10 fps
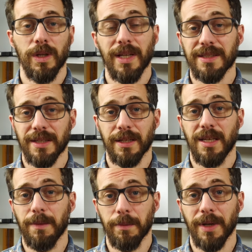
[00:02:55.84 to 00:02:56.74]
One last thing to
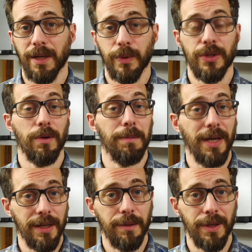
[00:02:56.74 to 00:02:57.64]
keep in mind when you are
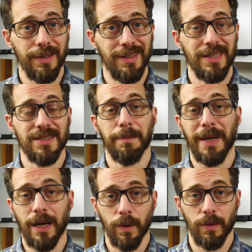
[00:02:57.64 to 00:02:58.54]
buying a button is the
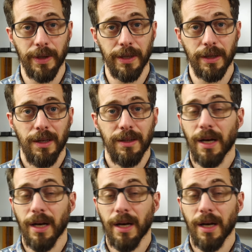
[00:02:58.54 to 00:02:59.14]
power rating.